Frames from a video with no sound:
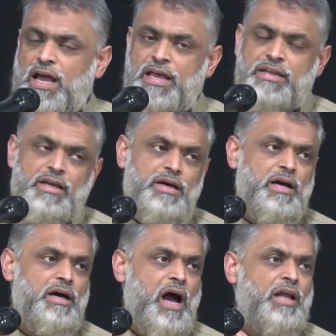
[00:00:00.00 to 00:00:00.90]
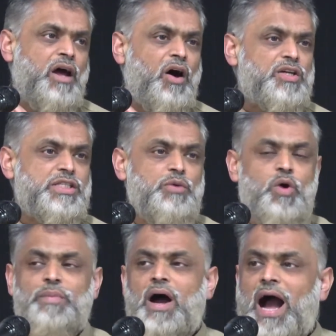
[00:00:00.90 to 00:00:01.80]
in Al-Aqsa
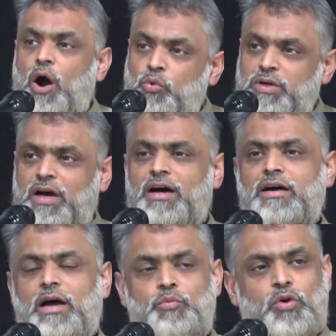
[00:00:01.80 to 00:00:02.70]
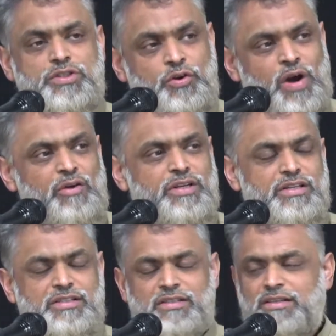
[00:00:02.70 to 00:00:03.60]
wa ma hawlaha, and what's around
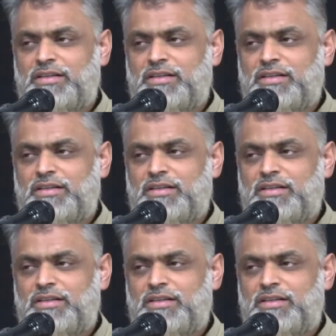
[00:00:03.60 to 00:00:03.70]
it,